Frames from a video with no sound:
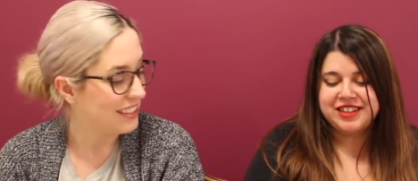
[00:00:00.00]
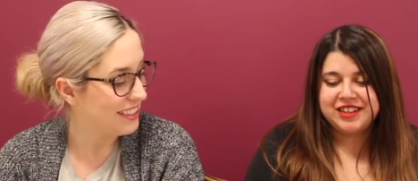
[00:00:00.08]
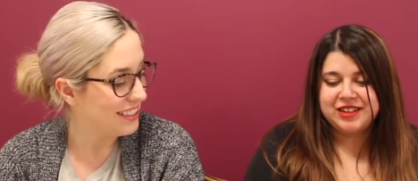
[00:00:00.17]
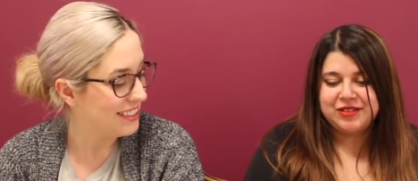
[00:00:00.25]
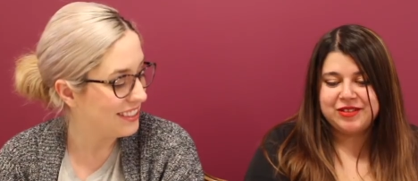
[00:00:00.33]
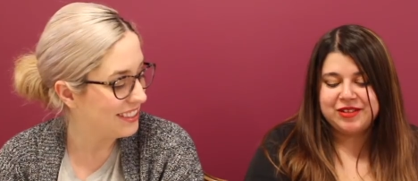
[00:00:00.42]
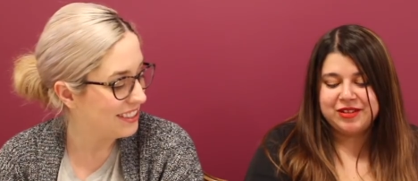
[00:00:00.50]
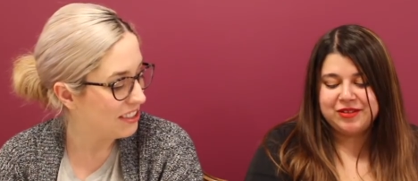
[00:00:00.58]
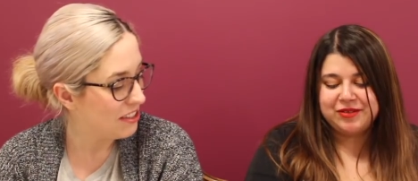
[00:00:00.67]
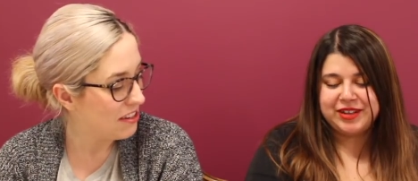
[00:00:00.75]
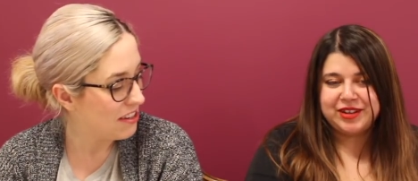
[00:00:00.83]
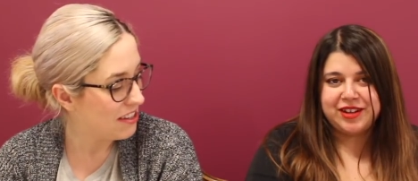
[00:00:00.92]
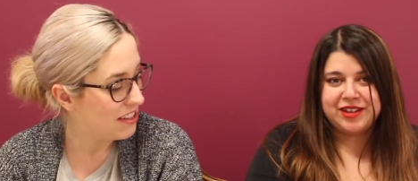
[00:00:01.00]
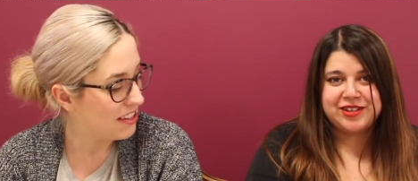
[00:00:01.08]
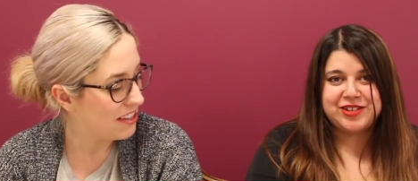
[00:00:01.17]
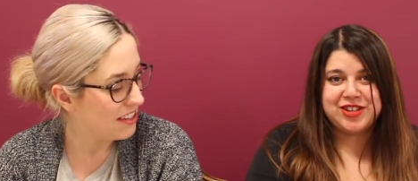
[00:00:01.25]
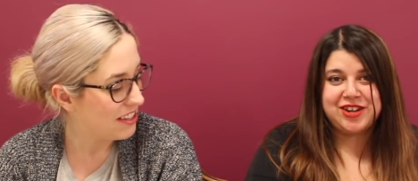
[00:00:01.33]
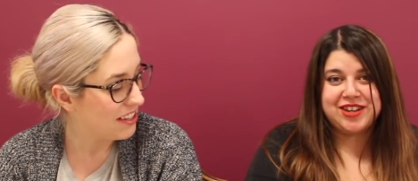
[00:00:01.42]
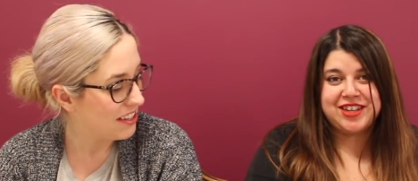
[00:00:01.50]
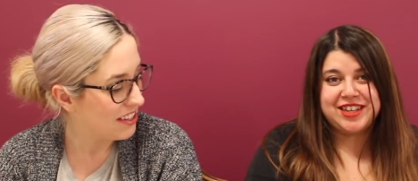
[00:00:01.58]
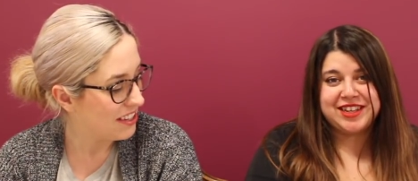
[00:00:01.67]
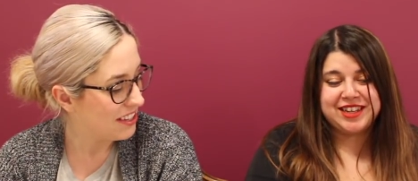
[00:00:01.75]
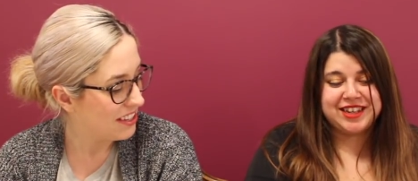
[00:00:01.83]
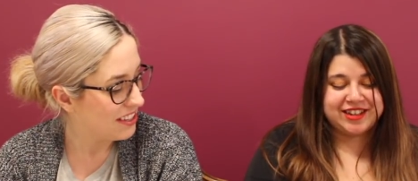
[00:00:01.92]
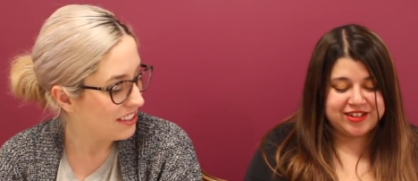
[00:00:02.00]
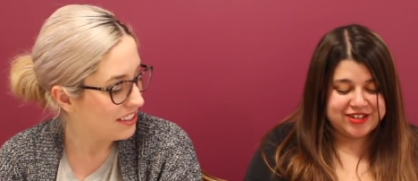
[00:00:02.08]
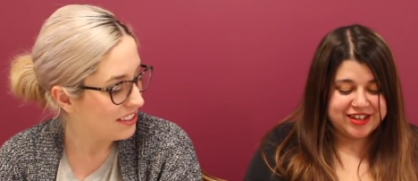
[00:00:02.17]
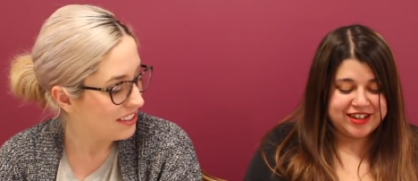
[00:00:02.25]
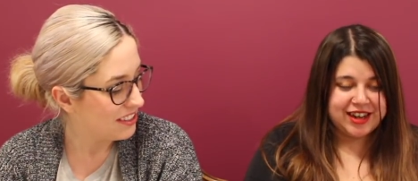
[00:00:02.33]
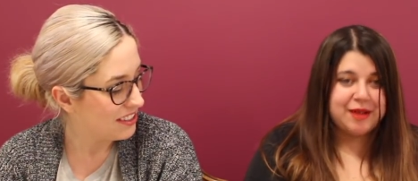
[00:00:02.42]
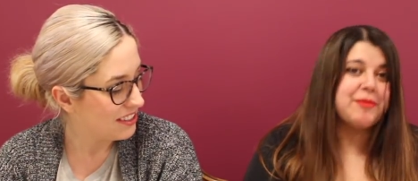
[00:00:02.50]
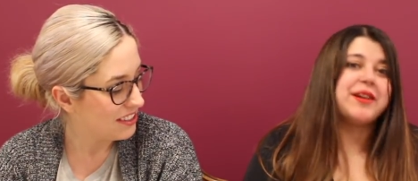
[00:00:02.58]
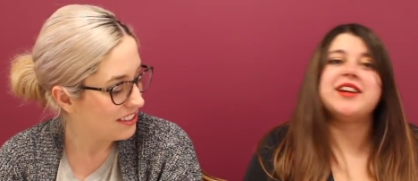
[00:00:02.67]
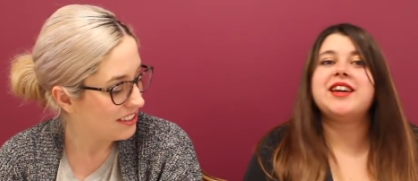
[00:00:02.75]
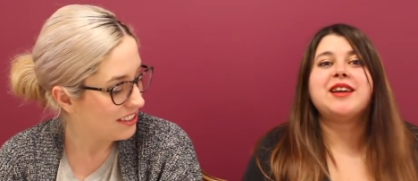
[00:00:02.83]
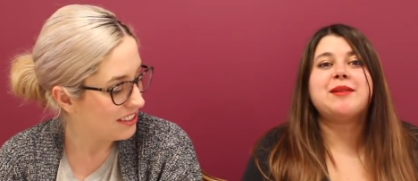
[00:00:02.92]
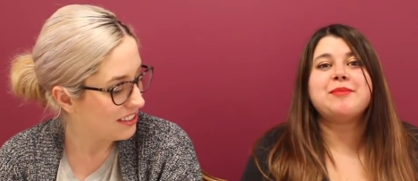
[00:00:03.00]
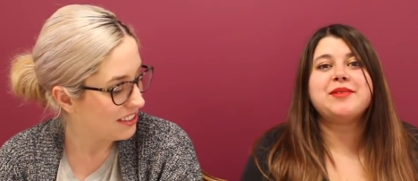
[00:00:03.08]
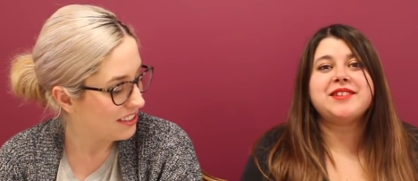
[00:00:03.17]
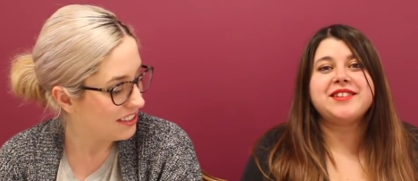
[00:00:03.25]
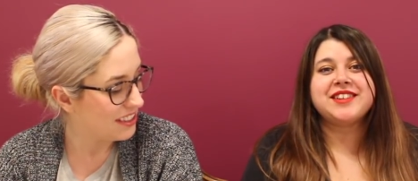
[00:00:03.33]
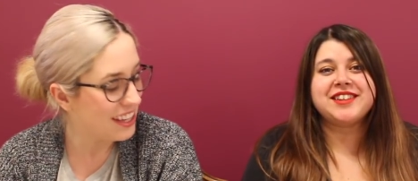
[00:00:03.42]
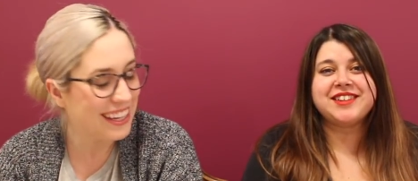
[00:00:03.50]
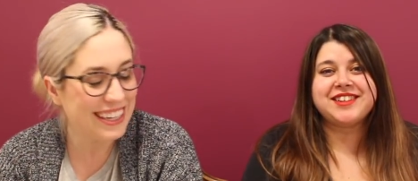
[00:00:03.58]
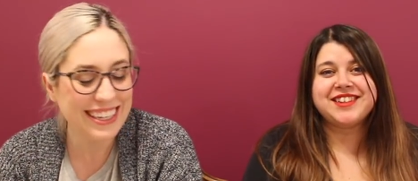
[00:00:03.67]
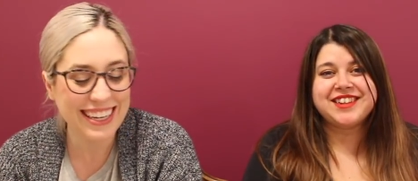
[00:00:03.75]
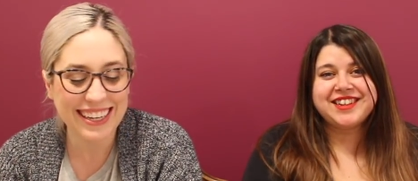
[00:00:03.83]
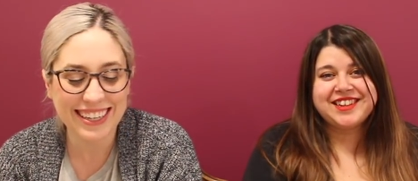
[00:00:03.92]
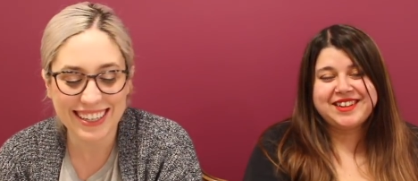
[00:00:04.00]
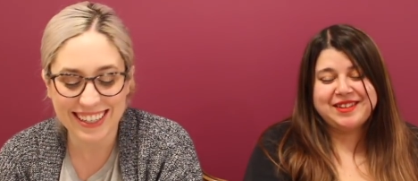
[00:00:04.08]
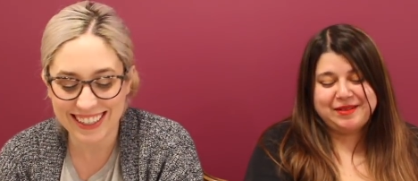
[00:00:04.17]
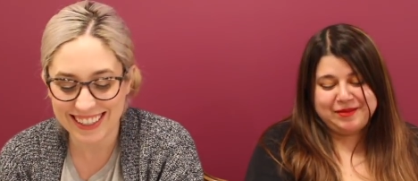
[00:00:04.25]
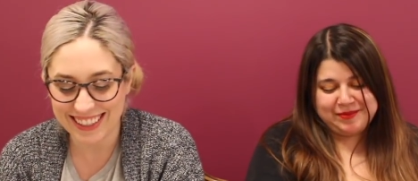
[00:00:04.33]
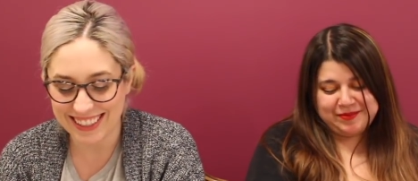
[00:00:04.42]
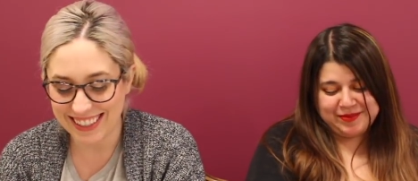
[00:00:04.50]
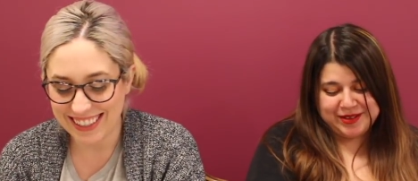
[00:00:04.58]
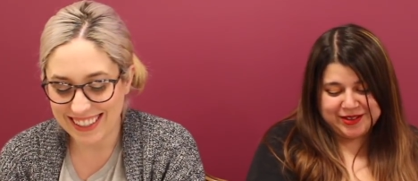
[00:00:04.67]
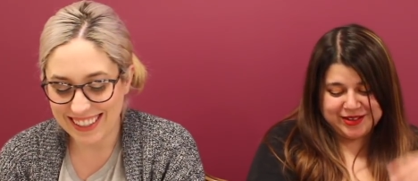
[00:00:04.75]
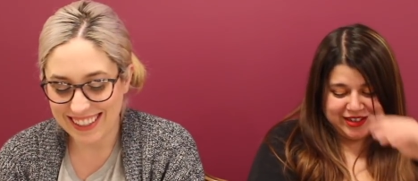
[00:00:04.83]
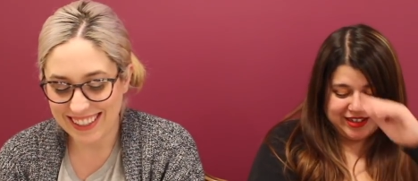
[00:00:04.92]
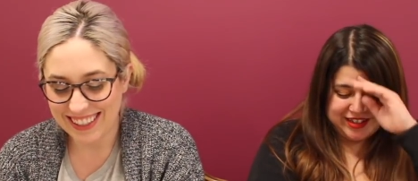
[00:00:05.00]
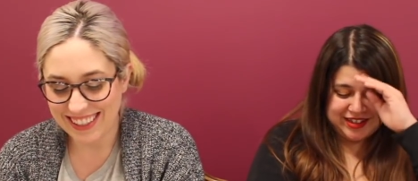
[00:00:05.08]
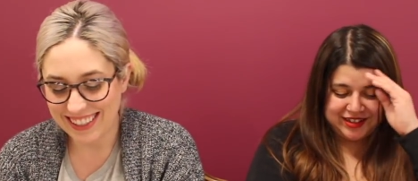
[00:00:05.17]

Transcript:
Speaker 1: Mm-hmm. We call her Chunky because she's got big hips. But she's